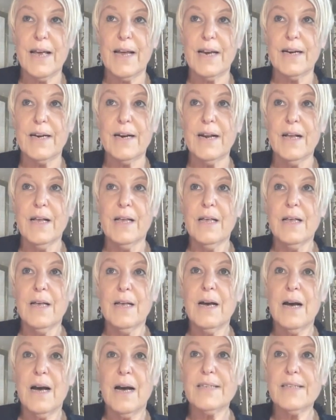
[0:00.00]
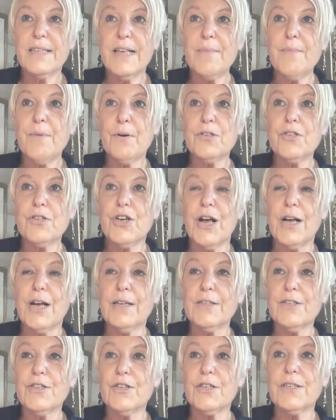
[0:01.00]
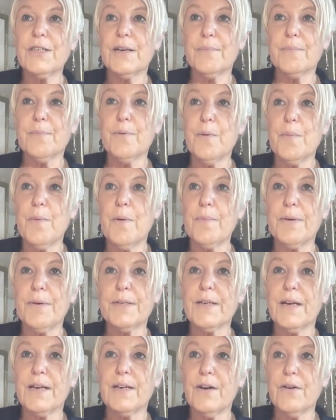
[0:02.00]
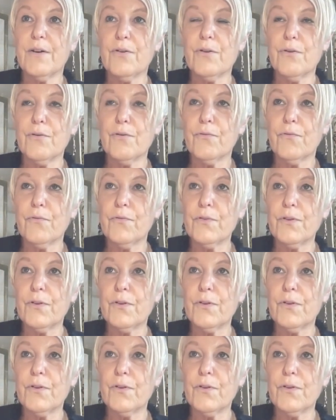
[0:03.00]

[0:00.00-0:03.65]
And I say most challenging to implement because I know you've